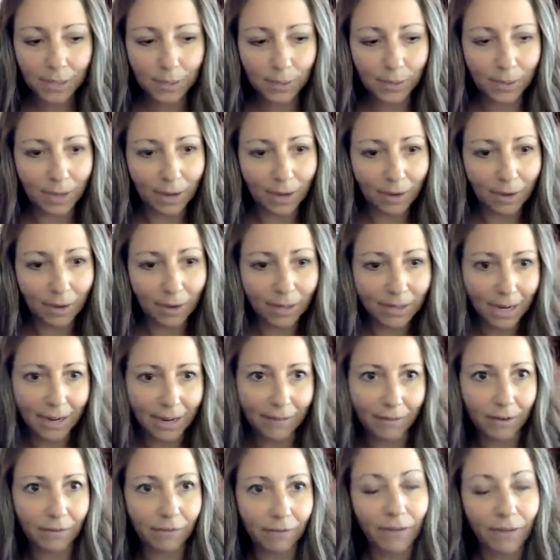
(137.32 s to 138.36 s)
And so now,
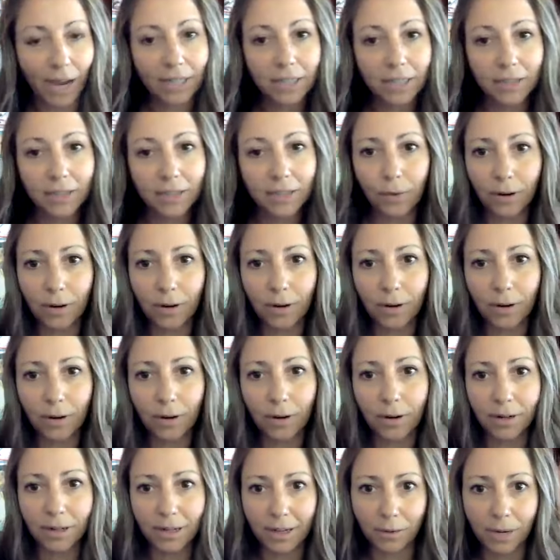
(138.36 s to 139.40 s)
as I even fast
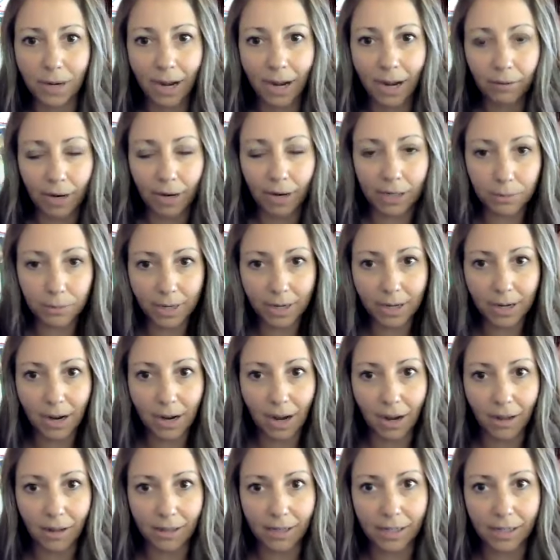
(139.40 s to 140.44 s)
forward, when I
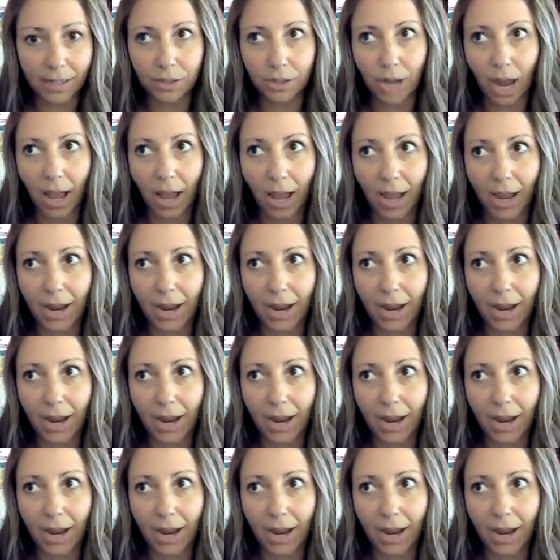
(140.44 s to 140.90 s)
graduated college,